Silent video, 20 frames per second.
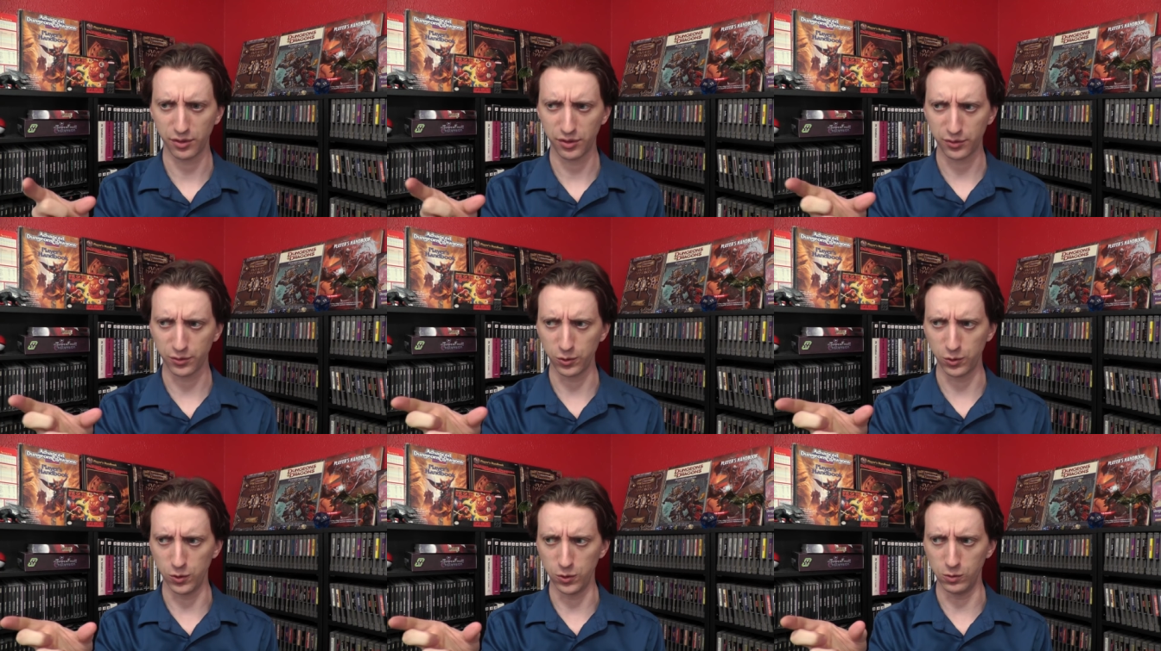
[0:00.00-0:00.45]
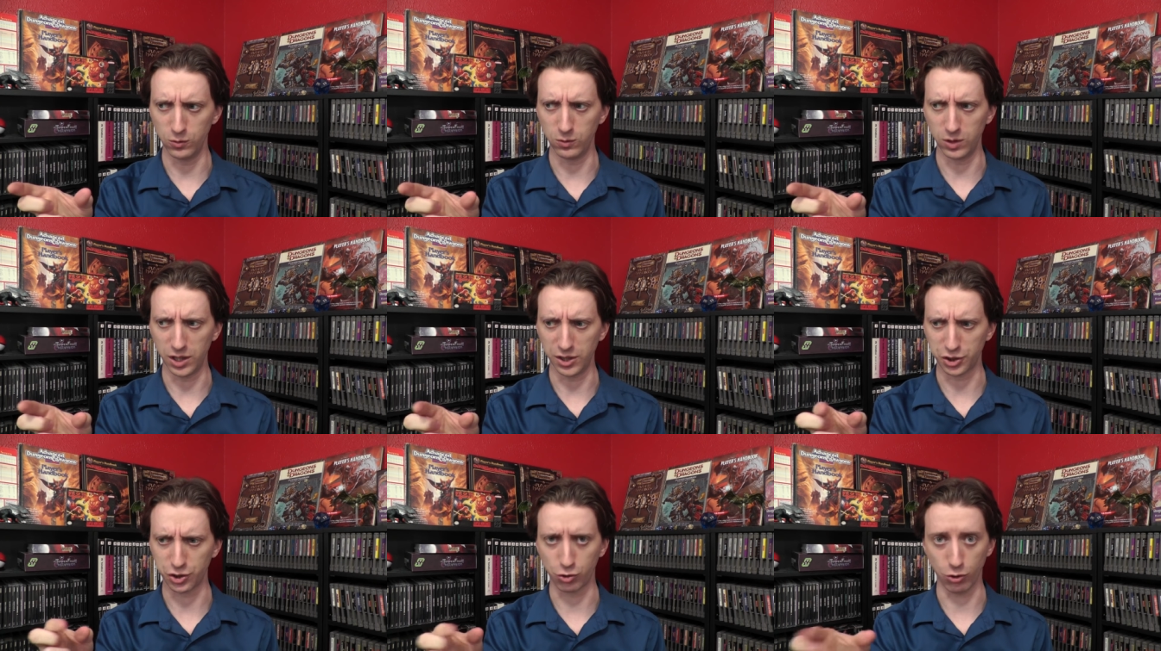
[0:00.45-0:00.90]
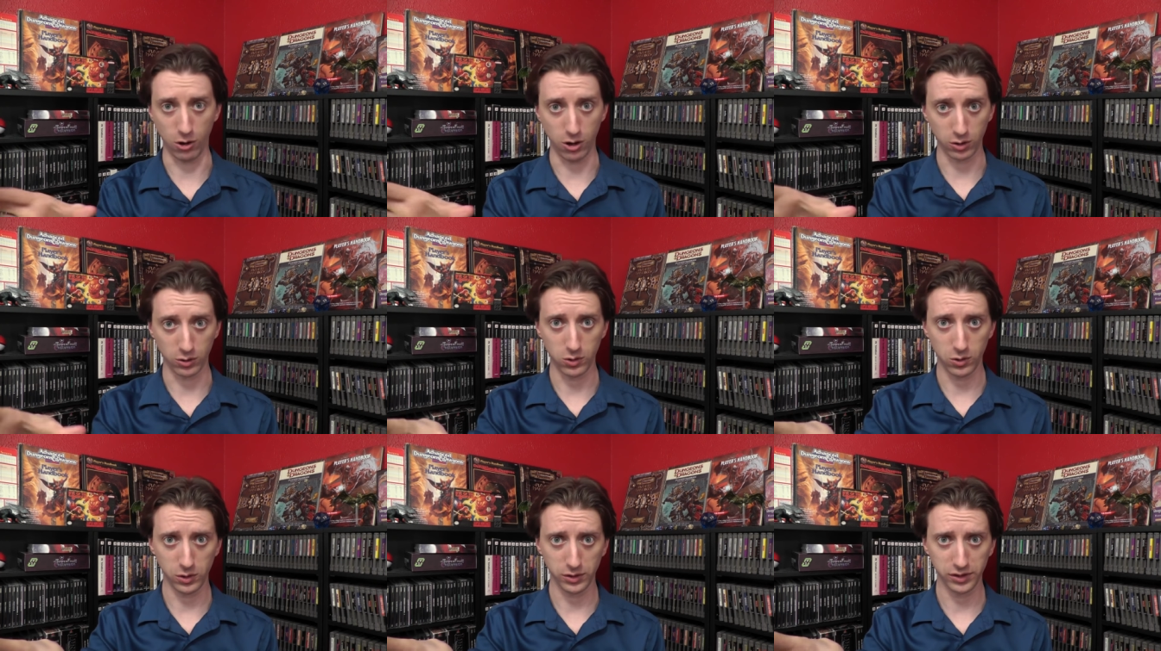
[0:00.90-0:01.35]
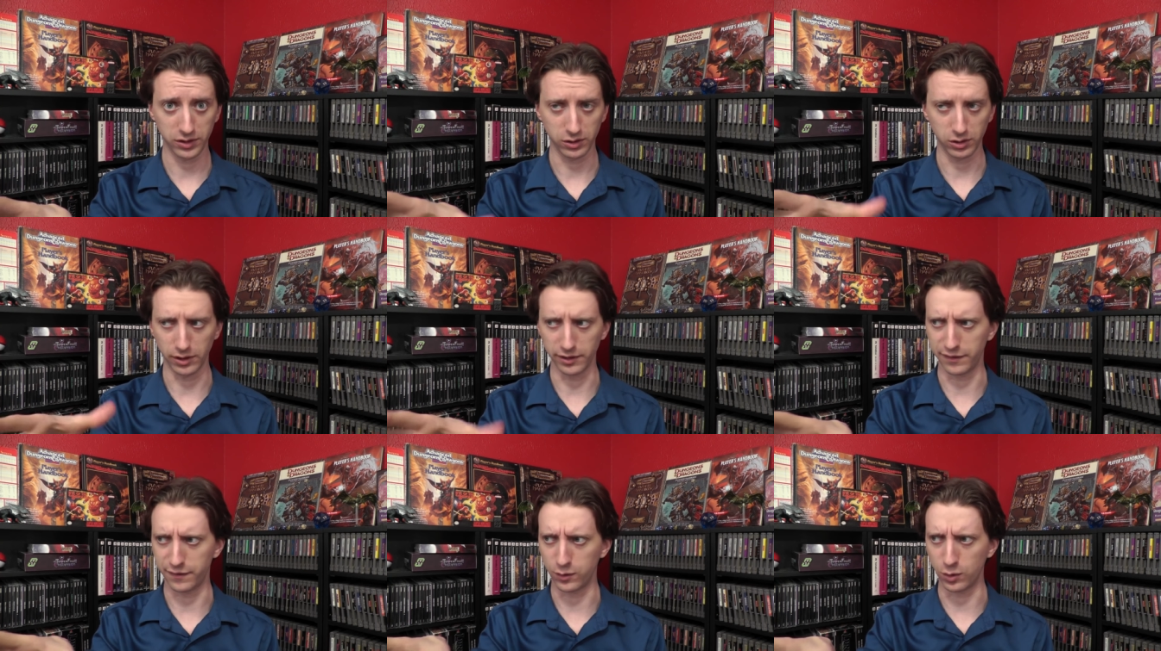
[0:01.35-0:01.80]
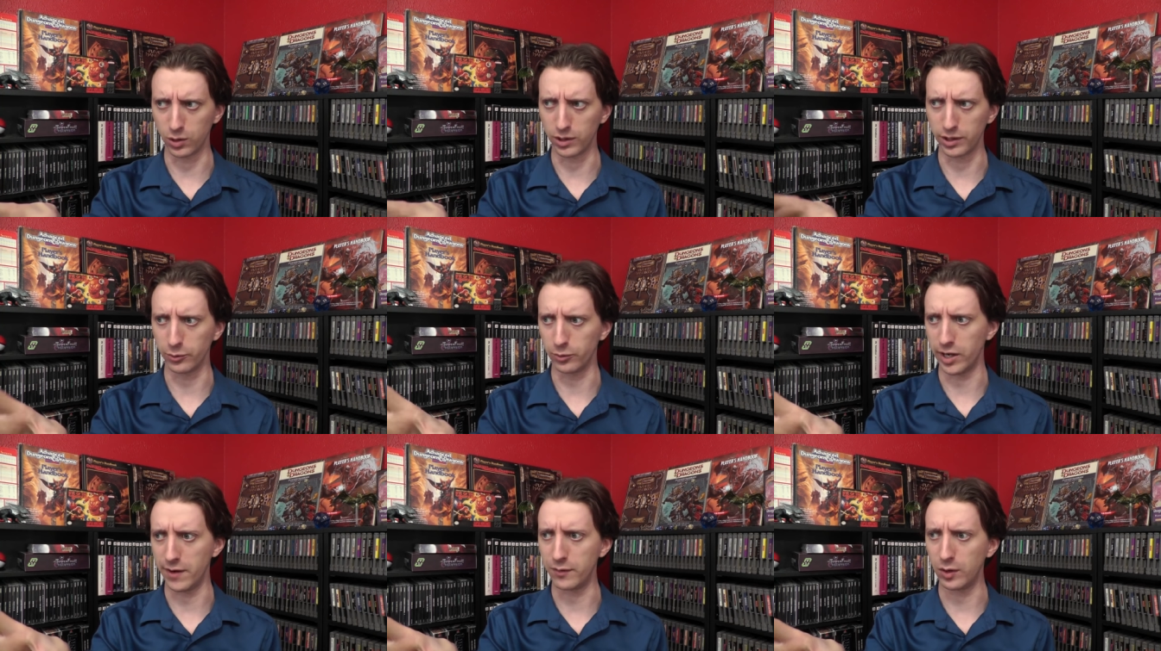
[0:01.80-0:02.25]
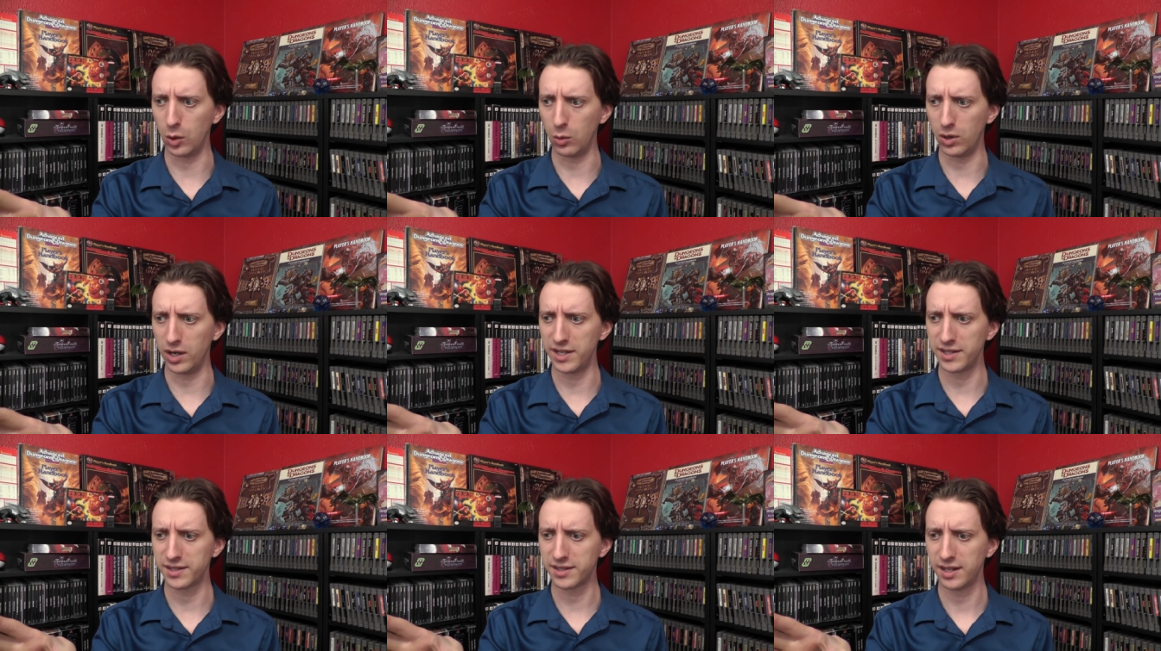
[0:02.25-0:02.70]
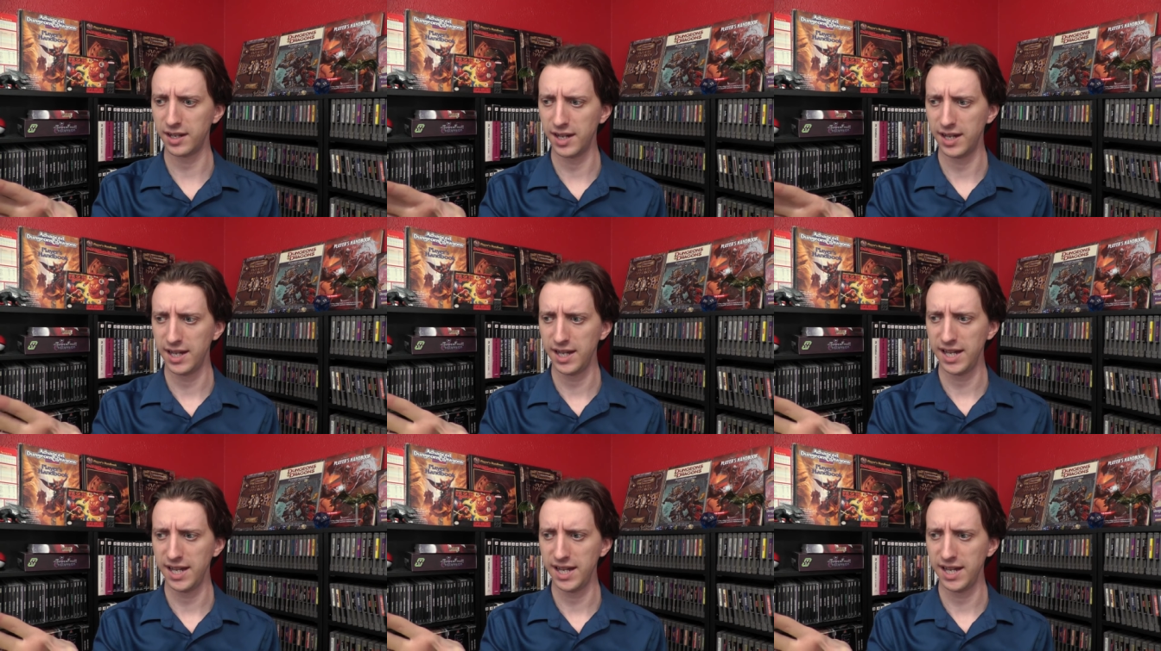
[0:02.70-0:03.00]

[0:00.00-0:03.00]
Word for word: through a stronghold or the fort or whatever it was,